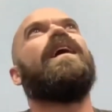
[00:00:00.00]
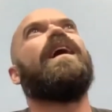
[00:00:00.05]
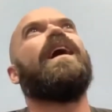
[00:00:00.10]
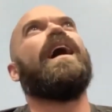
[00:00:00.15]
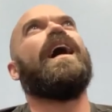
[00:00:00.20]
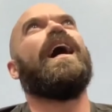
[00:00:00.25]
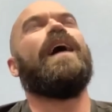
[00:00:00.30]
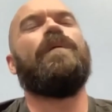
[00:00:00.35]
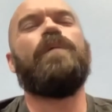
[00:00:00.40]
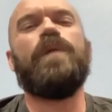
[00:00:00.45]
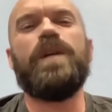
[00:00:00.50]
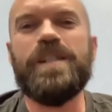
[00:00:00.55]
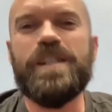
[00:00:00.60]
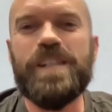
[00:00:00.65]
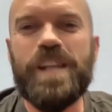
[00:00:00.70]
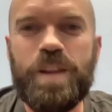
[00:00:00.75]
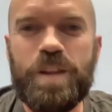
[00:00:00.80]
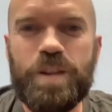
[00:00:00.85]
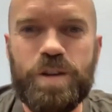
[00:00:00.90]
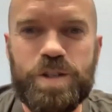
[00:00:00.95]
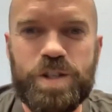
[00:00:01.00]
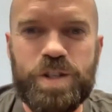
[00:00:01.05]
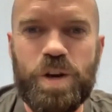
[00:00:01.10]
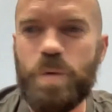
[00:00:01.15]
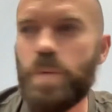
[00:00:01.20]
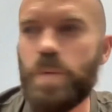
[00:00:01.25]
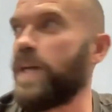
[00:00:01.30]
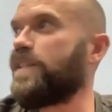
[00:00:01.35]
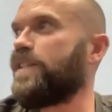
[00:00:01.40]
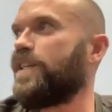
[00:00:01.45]
I wouldn't say that there's
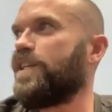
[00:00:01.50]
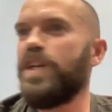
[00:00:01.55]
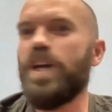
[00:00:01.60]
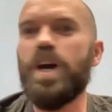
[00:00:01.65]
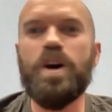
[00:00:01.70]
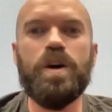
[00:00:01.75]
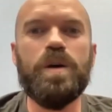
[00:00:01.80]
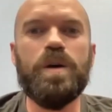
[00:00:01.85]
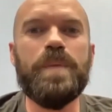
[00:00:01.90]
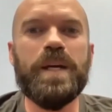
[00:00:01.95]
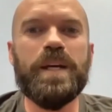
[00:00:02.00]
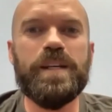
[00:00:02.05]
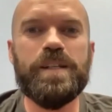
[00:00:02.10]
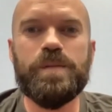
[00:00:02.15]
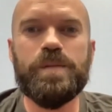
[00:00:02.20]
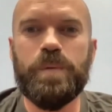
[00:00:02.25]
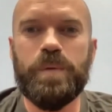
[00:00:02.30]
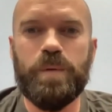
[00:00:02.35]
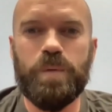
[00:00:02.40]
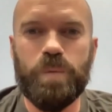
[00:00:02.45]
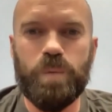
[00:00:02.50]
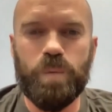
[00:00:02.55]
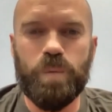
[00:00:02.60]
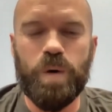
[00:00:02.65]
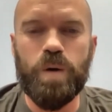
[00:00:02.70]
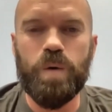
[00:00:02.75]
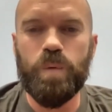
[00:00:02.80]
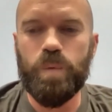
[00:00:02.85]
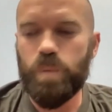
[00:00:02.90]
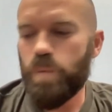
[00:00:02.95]
no way to know, because
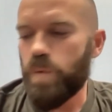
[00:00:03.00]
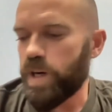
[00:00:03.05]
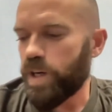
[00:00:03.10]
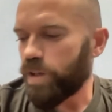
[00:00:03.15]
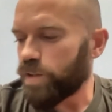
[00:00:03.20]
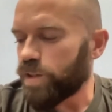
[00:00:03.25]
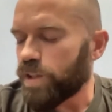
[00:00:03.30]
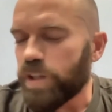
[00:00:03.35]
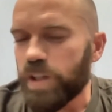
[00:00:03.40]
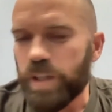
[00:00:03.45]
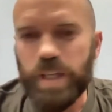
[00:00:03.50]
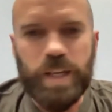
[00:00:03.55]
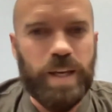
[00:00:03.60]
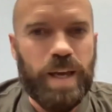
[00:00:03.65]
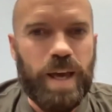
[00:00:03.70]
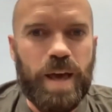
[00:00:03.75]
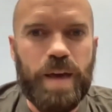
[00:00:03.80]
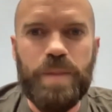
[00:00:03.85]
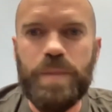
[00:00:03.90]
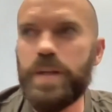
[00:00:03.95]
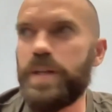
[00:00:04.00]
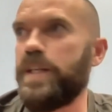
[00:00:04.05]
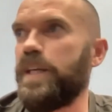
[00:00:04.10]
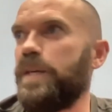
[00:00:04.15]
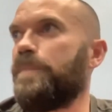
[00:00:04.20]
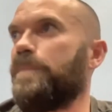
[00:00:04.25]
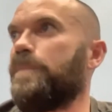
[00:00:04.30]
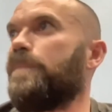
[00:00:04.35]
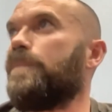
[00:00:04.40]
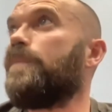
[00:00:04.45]
what you're looking at in the
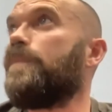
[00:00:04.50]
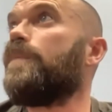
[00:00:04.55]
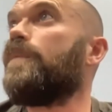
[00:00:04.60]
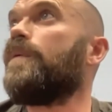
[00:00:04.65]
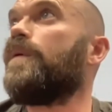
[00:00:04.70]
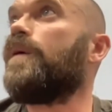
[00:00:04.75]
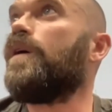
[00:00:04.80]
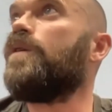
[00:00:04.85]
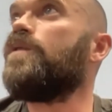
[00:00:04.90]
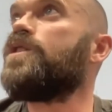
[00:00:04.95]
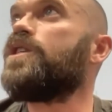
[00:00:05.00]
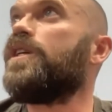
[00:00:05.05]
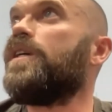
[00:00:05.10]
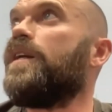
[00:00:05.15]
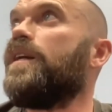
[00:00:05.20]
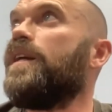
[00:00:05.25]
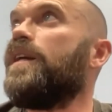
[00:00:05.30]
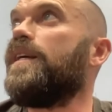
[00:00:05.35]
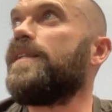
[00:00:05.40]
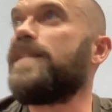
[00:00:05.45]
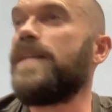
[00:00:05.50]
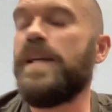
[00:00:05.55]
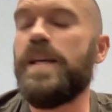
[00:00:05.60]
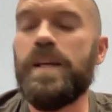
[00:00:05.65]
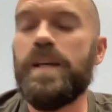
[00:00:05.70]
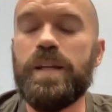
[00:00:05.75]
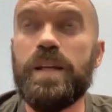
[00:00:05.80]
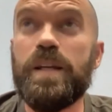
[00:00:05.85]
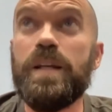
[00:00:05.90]
deep ocean is I